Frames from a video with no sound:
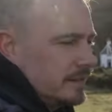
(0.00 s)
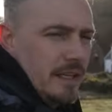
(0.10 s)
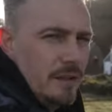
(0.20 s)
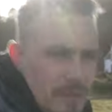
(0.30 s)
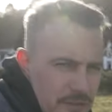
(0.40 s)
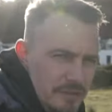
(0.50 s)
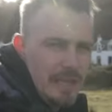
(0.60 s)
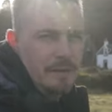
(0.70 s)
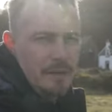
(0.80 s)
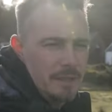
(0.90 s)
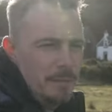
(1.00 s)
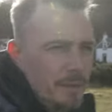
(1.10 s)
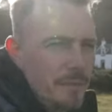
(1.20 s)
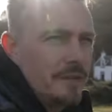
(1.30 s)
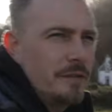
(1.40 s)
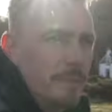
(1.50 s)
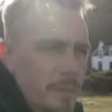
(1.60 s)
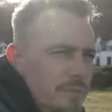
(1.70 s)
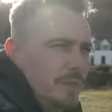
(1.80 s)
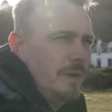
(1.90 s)
So I'll just carry it about with us for
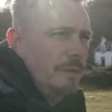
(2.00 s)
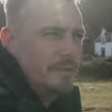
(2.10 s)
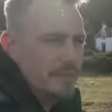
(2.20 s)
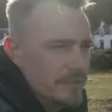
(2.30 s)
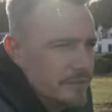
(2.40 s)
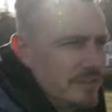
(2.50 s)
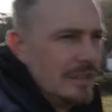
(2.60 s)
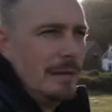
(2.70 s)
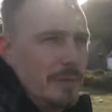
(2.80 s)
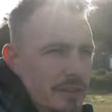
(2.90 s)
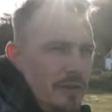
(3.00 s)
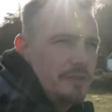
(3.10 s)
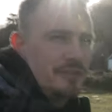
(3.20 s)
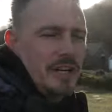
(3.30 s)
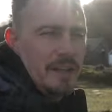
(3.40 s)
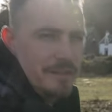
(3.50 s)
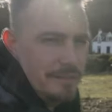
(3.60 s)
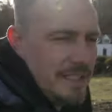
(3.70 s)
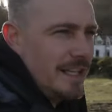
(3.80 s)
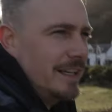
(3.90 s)
about 2 hours and just slapping dog shite off
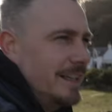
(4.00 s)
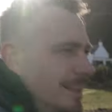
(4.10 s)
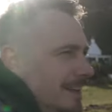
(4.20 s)
my leg